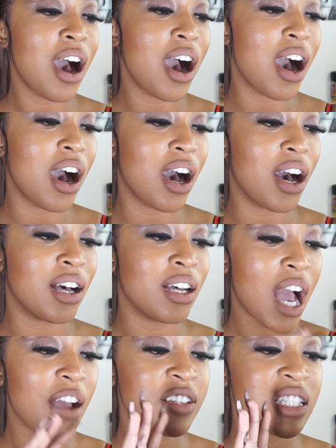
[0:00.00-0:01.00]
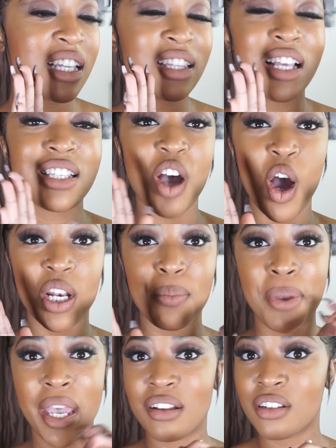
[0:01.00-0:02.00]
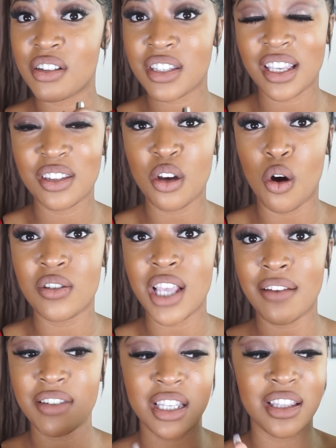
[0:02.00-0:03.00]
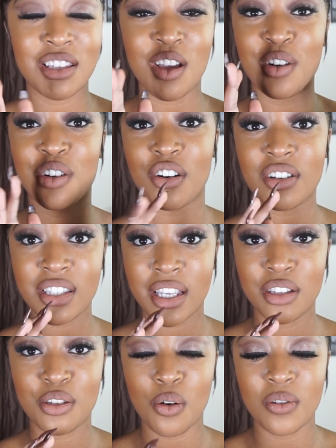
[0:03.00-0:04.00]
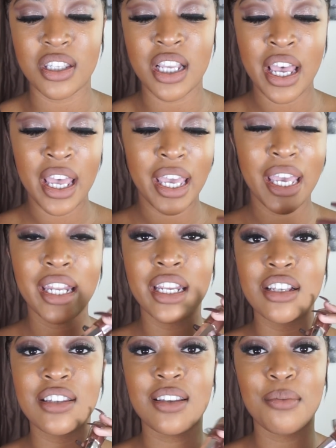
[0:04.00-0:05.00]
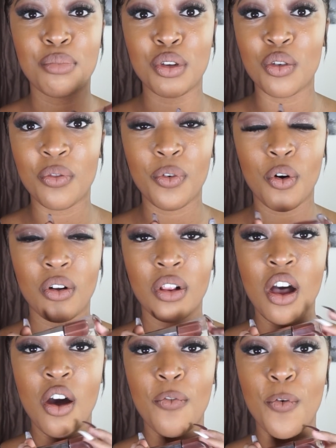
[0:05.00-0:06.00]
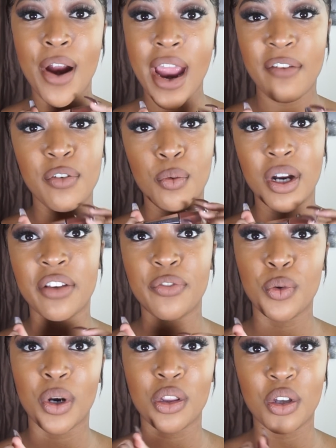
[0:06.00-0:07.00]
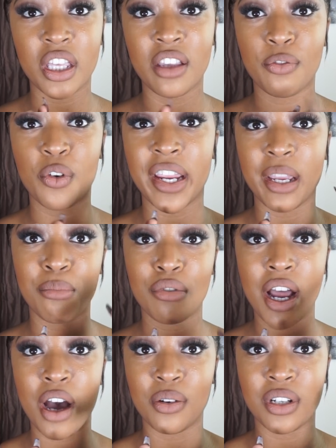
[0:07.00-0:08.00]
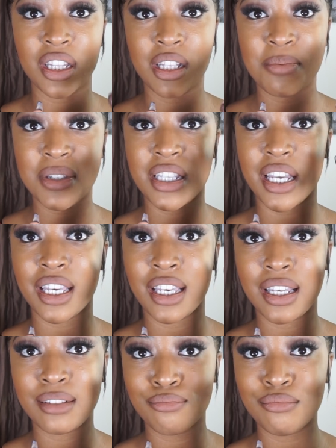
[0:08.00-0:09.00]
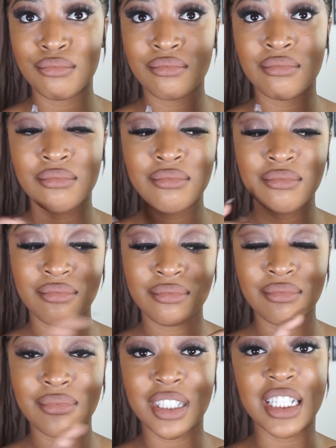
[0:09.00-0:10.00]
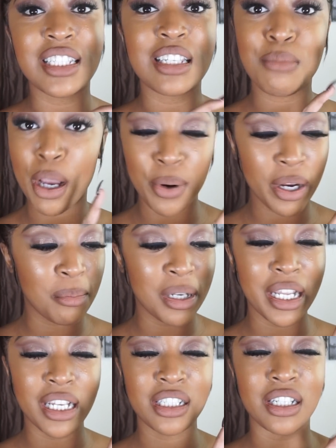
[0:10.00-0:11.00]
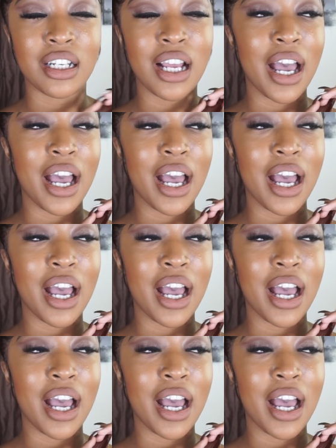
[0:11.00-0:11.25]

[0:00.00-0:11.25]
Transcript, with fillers: Uh, I've seen this on paler skin tones. I've seen this on dark skin tones. It is beautiful for everyone. If you are looking for a brown lipstick, this is my recommendation.